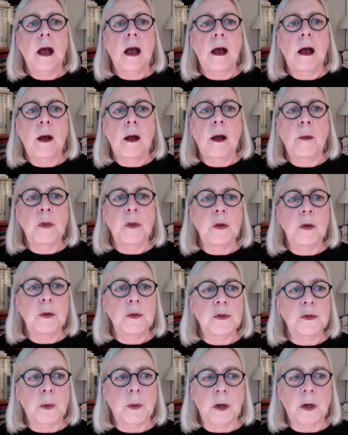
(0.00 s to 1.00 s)

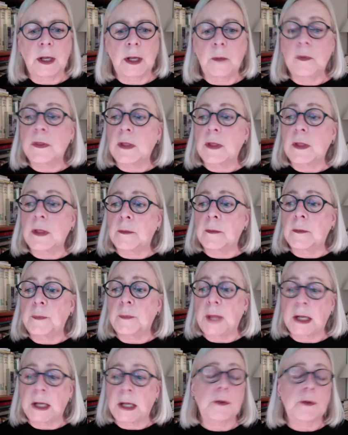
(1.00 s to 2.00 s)
who's working with a
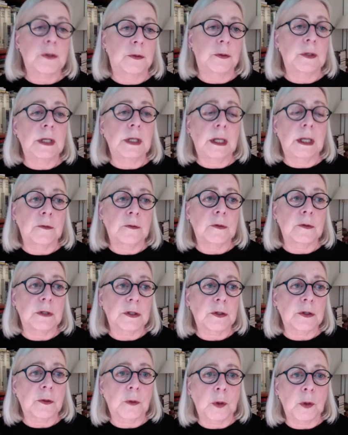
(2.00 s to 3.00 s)
medical student
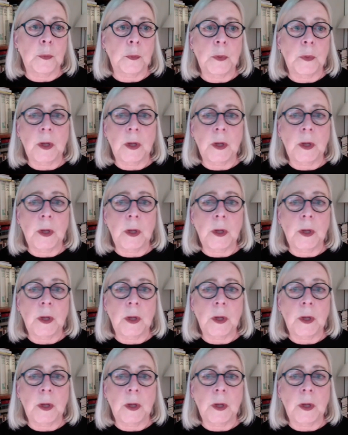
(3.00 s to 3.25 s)
interest group